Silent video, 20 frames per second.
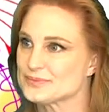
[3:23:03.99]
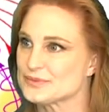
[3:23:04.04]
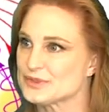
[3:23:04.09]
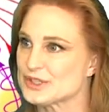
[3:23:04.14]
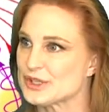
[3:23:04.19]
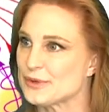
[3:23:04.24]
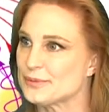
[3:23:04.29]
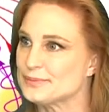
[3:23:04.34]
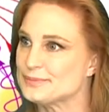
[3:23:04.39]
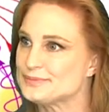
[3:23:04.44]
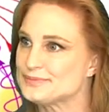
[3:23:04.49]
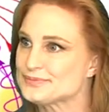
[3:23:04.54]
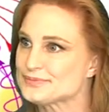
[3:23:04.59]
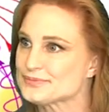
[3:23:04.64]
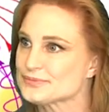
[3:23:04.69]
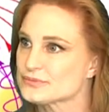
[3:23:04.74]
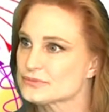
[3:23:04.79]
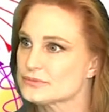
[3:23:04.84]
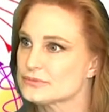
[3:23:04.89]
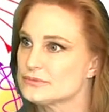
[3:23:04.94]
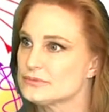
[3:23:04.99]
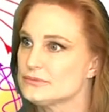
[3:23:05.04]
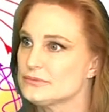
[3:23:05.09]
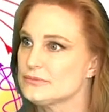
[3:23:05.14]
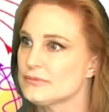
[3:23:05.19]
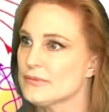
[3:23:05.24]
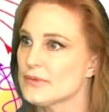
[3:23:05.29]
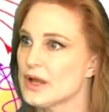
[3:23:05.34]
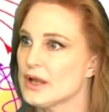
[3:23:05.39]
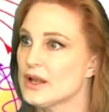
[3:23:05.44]
So,
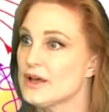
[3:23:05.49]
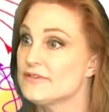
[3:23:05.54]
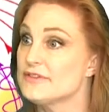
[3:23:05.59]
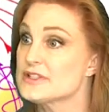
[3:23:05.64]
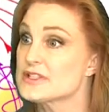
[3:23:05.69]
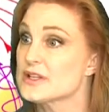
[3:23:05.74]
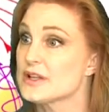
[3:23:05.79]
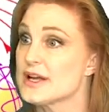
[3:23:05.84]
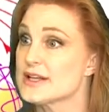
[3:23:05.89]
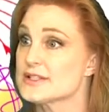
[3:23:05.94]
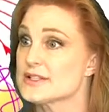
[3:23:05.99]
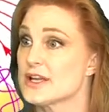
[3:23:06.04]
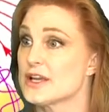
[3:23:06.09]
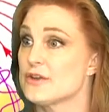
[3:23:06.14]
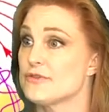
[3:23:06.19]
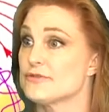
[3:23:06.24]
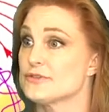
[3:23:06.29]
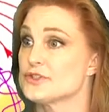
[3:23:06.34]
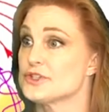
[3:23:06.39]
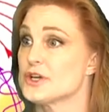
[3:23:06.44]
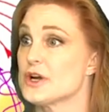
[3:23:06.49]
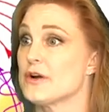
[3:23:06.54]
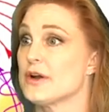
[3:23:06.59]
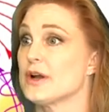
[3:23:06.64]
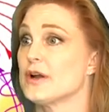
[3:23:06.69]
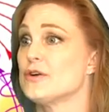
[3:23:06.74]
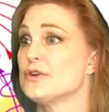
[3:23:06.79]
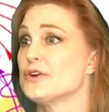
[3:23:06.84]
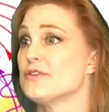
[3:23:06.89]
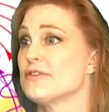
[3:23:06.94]
love this class. Thank you for
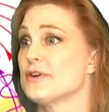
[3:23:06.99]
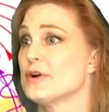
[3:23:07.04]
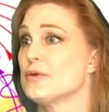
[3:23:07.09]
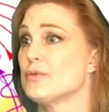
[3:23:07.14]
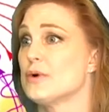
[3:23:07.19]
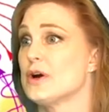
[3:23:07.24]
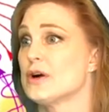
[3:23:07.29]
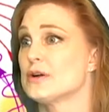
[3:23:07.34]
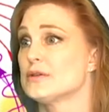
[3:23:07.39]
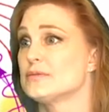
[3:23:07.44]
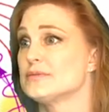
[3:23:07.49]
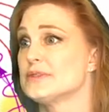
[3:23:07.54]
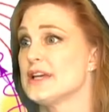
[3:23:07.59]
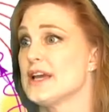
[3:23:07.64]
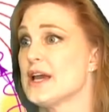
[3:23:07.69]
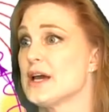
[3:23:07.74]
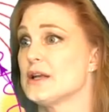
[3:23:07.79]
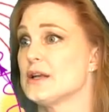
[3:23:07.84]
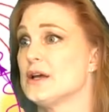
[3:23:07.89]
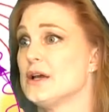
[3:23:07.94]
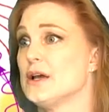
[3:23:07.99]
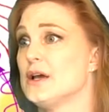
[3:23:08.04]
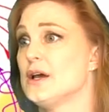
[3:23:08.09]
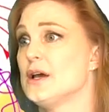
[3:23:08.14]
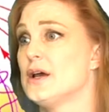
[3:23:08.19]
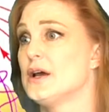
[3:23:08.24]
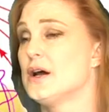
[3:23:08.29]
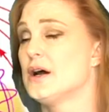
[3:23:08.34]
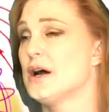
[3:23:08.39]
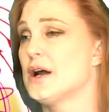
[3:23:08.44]
sharing. Oh, you're very welcome, Deanne.
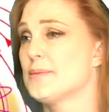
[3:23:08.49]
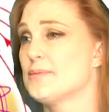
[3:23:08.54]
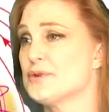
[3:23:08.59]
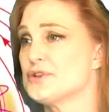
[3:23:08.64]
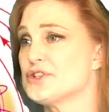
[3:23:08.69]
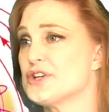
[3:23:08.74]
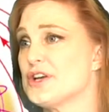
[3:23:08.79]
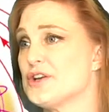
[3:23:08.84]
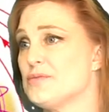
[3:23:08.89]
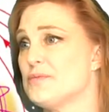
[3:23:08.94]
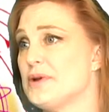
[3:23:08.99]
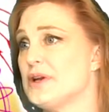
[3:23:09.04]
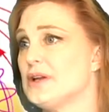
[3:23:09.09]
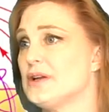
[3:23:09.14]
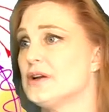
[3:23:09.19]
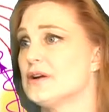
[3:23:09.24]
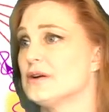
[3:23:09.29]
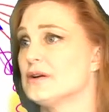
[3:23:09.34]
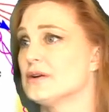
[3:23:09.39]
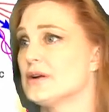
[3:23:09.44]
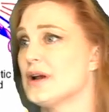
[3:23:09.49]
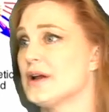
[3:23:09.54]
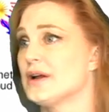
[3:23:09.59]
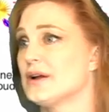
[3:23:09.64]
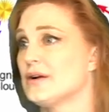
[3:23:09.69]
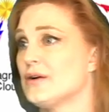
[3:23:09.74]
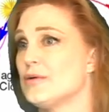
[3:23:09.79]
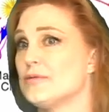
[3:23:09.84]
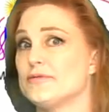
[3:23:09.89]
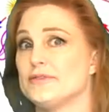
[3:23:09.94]
I appreciate you being here.
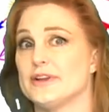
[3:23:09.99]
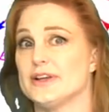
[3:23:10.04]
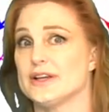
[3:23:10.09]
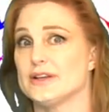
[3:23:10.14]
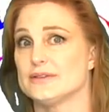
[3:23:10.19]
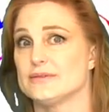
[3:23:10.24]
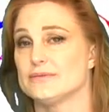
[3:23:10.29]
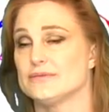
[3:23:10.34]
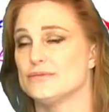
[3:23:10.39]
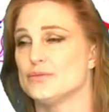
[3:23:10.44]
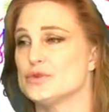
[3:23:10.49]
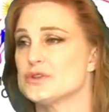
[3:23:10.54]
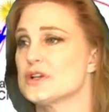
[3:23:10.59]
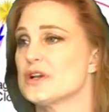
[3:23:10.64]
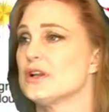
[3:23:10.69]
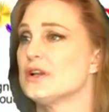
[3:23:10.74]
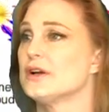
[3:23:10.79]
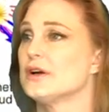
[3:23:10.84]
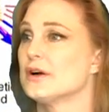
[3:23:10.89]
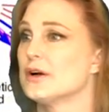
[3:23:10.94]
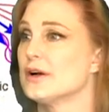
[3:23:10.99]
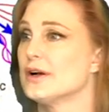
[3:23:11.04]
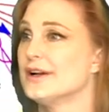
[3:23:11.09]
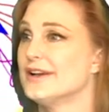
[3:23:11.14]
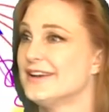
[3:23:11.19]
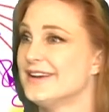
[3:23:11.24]
Hopefully it was clear.